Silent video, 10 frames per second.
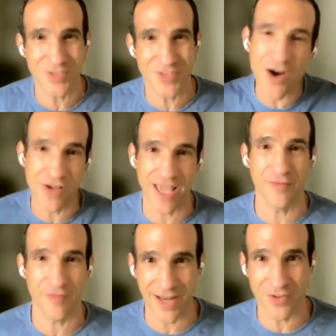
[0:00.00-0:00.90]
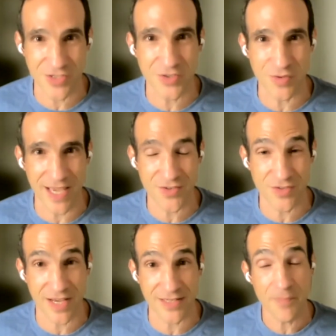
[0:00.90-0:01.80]
Okay, fine. I'll just do the
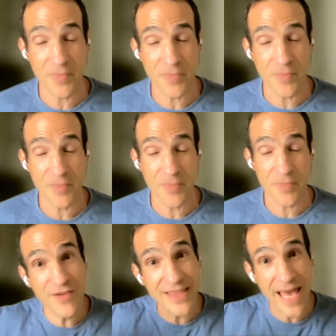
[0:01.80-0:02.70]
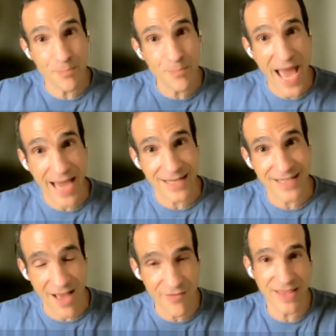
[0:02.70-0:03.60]
exercise. So having that pact,
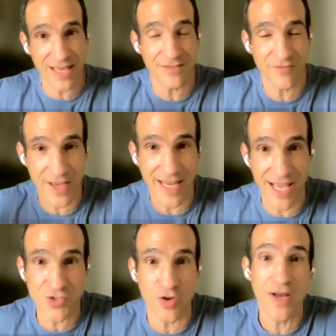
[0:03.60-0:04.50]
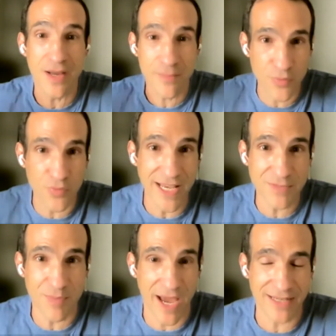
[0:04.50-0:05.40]
having that financial price
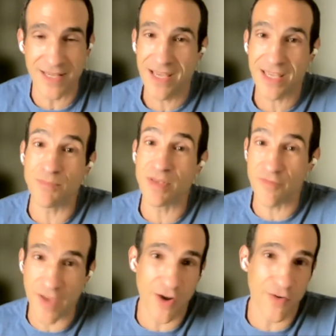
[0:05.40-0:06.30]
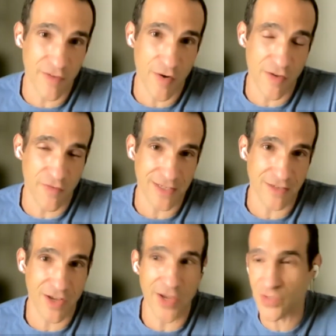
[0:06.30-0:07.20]
pact can be very, very
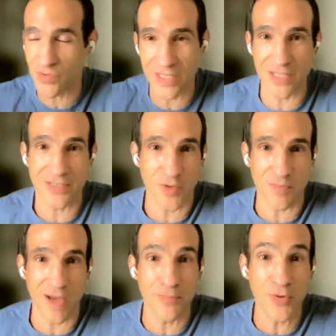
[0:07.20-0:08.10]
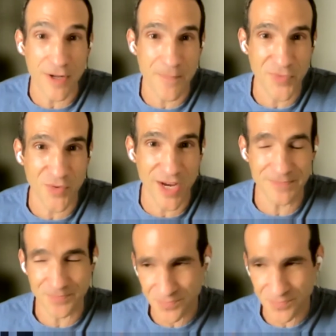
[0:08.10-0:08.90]
effective. I also did this with my book, right?